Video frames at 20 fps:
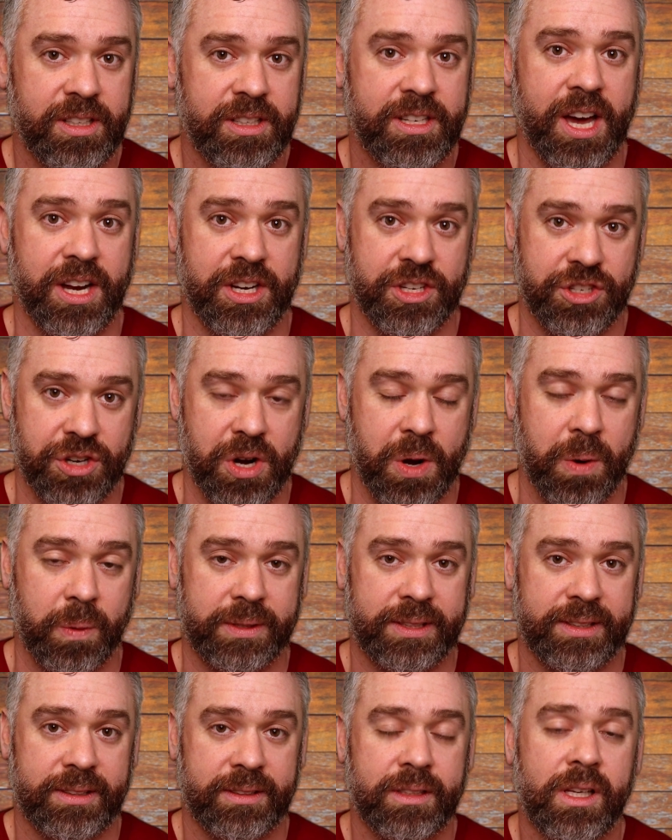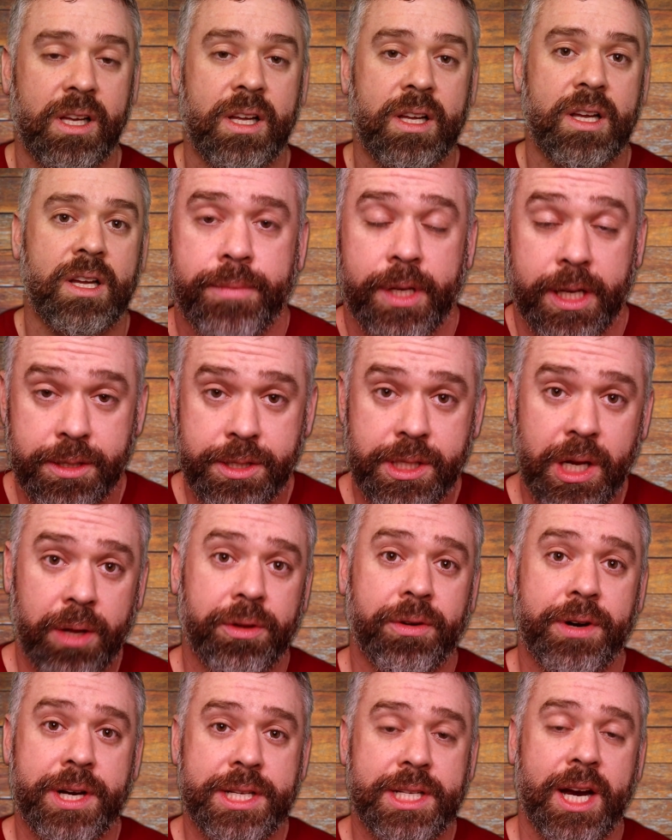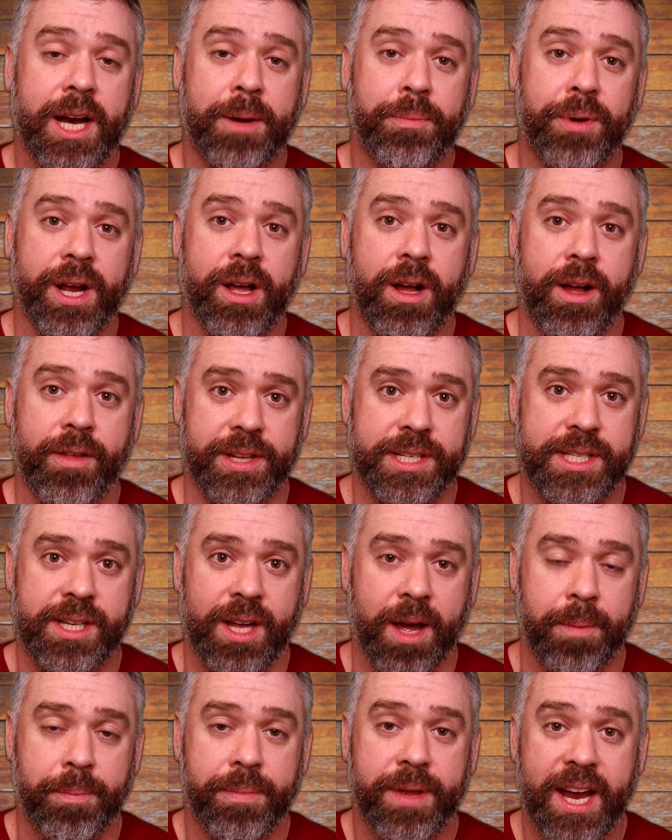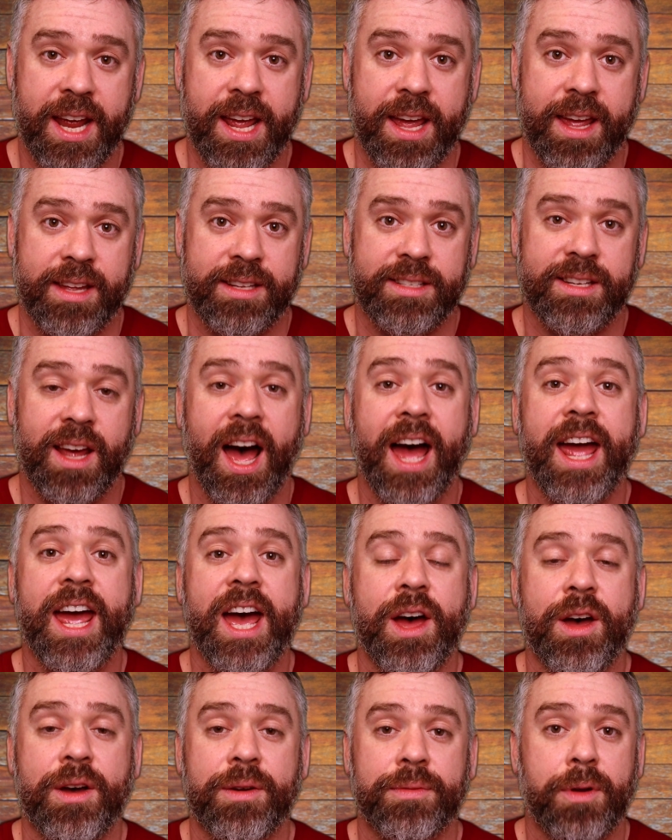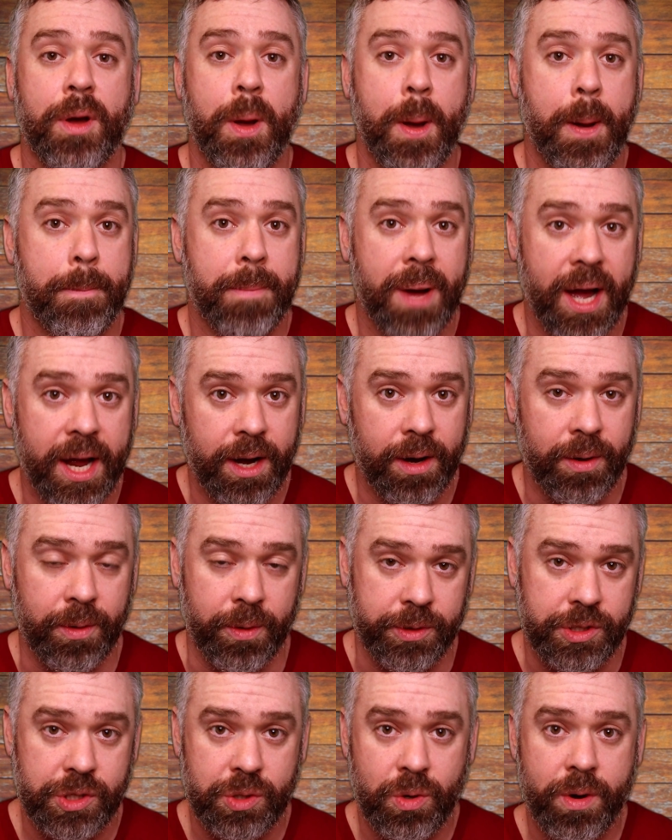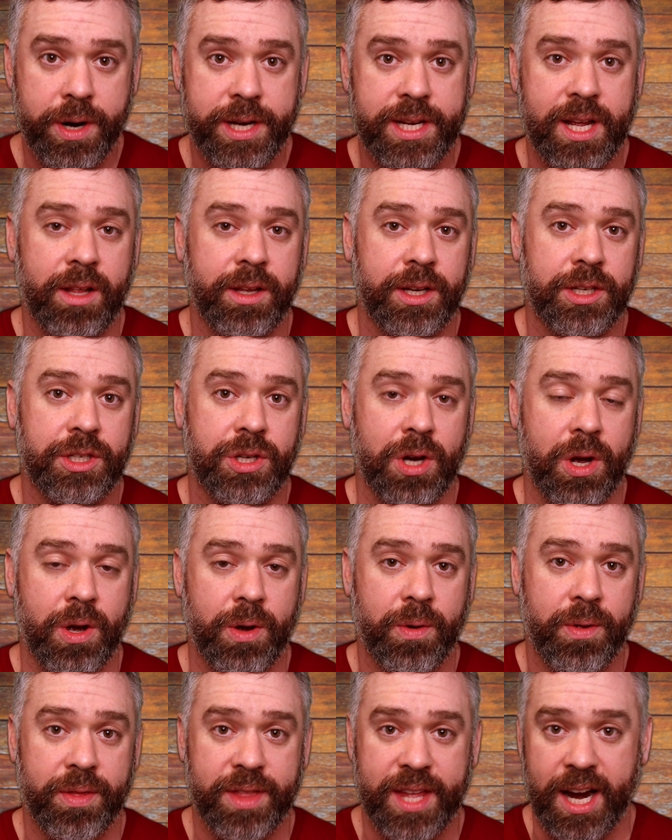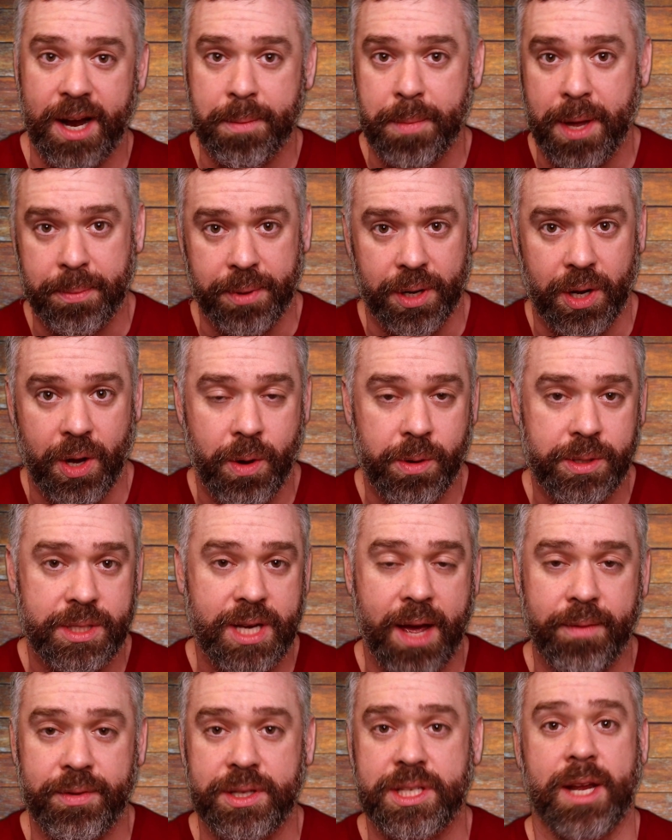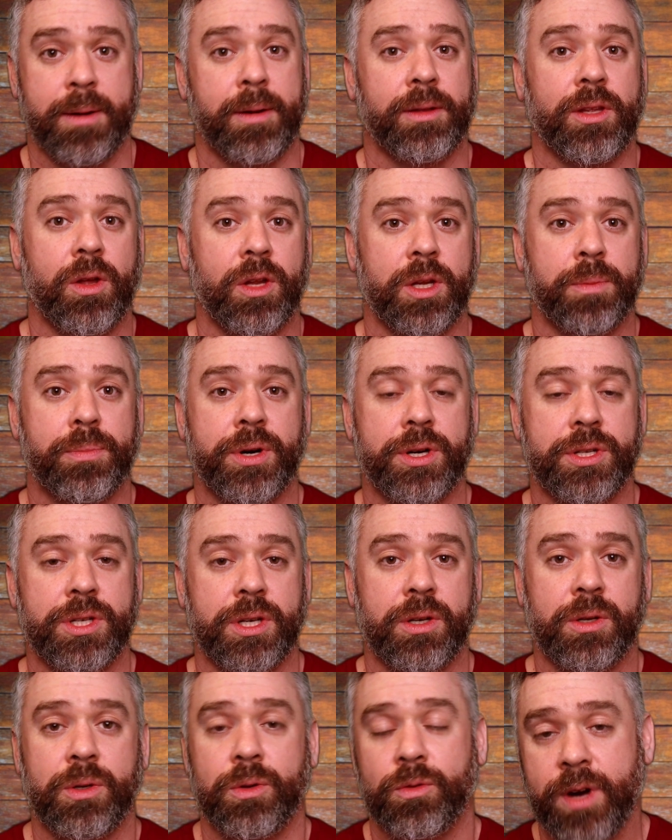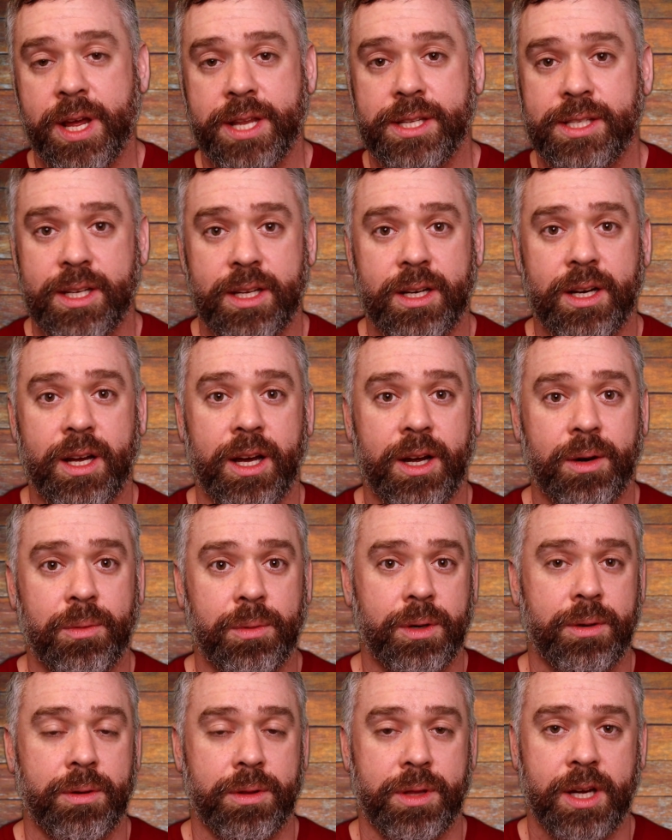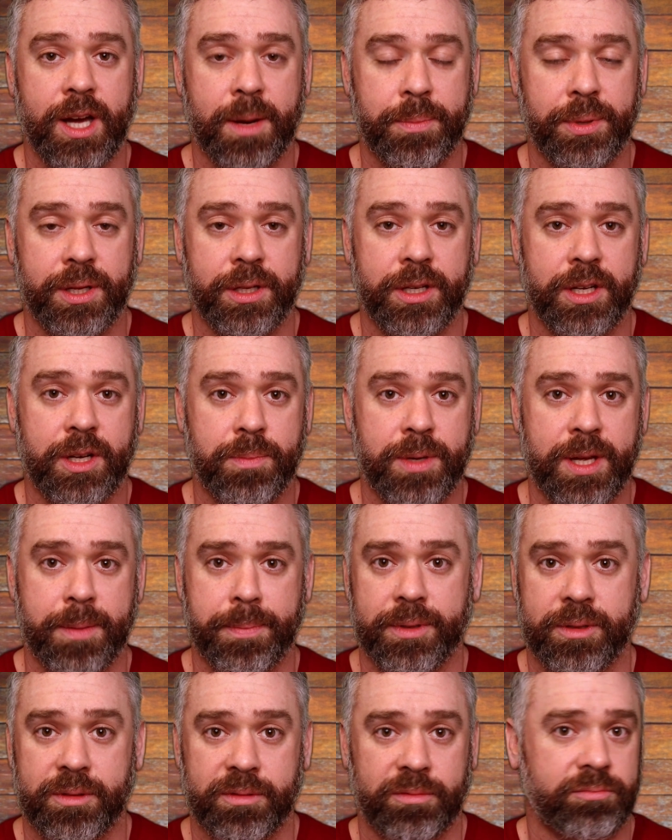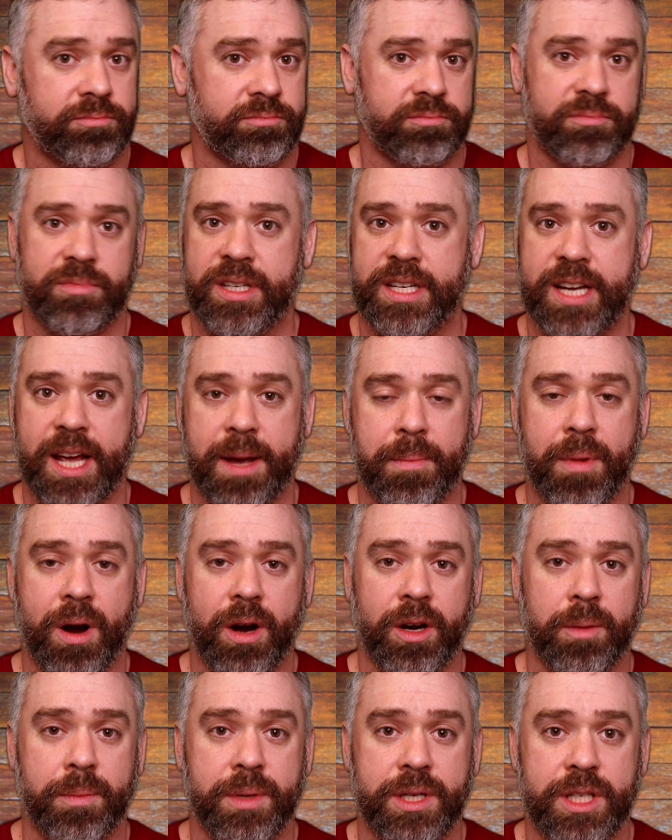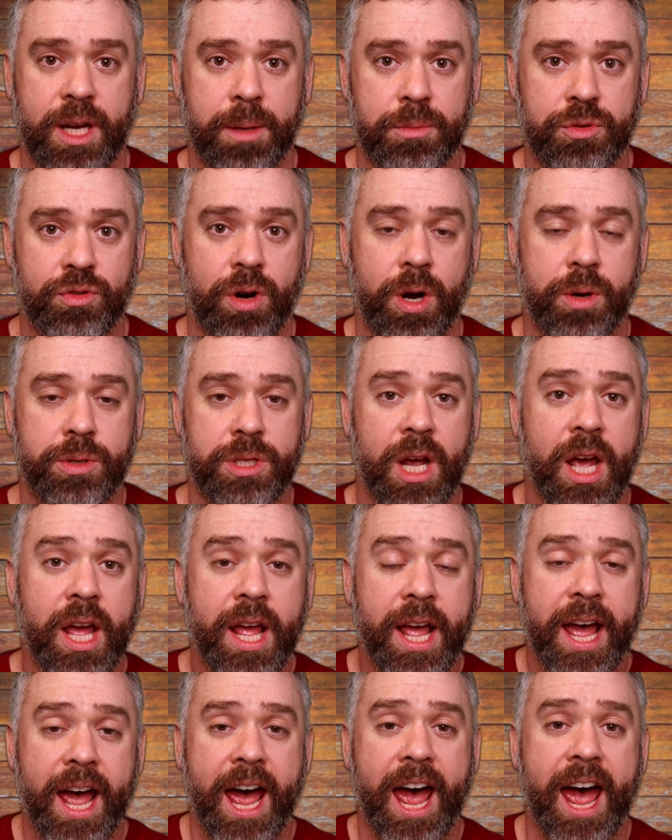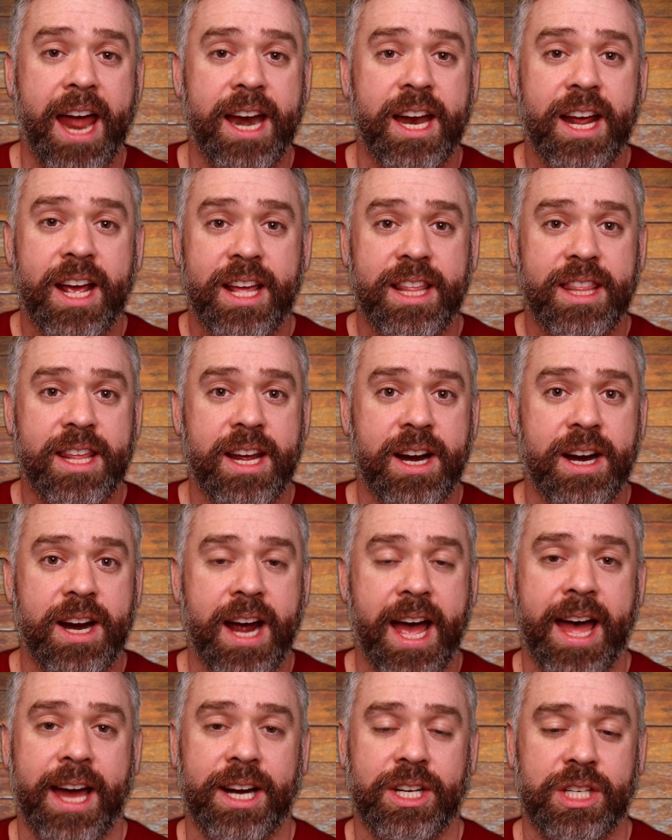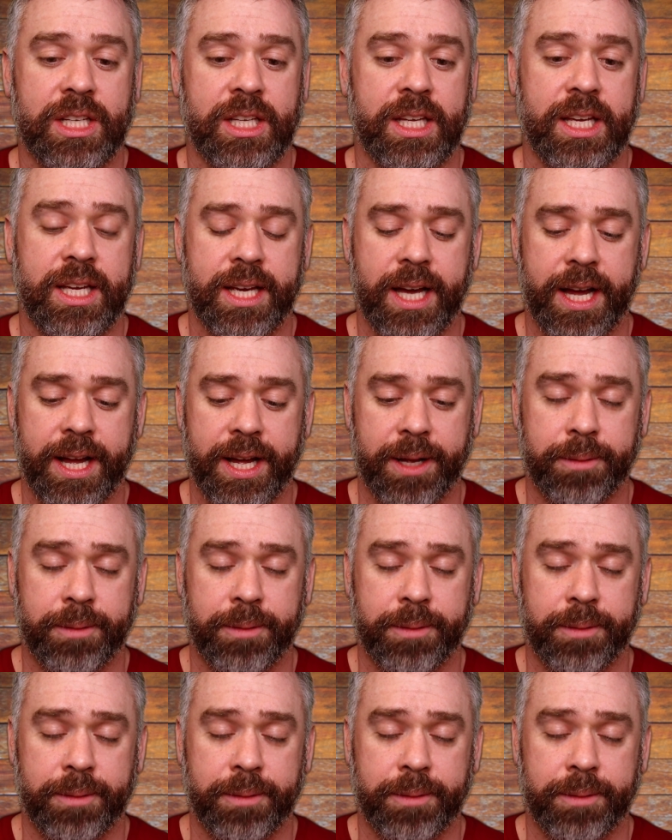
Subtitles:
cut jokes. So the reason I bring all this up is I have my own storytelling show that I'm able to host. Obviously, I'm not the only person who runs it. I work with a couple of good people, Deb Markham and James Roach, and they're actually